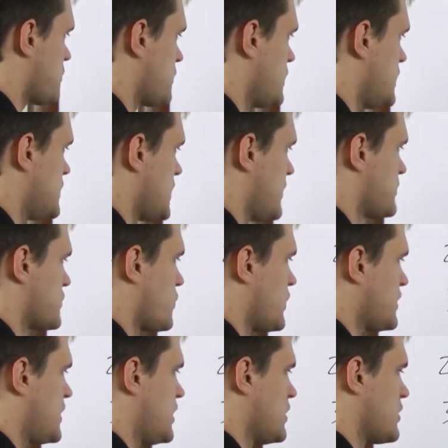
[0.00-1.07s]
three times
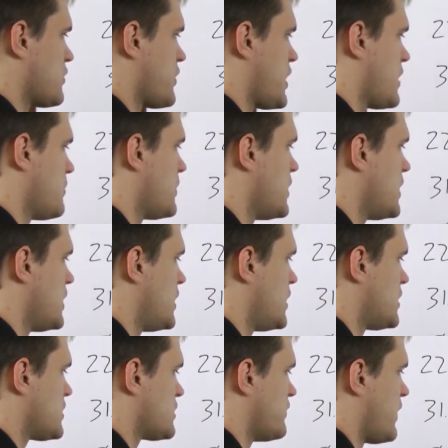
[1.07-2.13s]
one kilogram
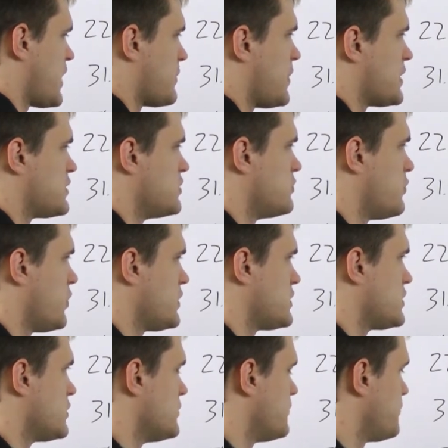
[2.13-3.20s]
divided by two point
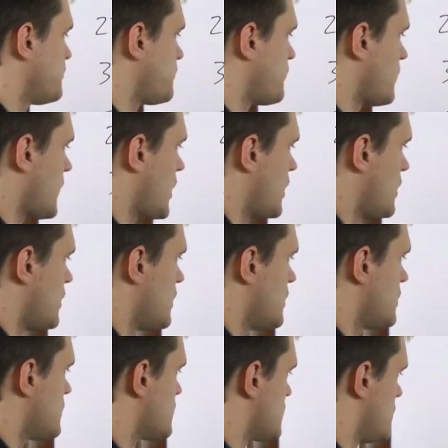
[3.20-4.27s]
two.
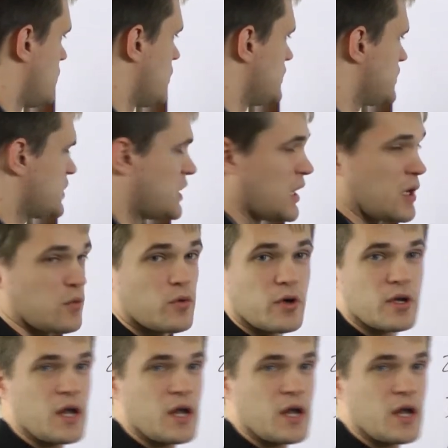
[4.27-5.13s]
So once again, we're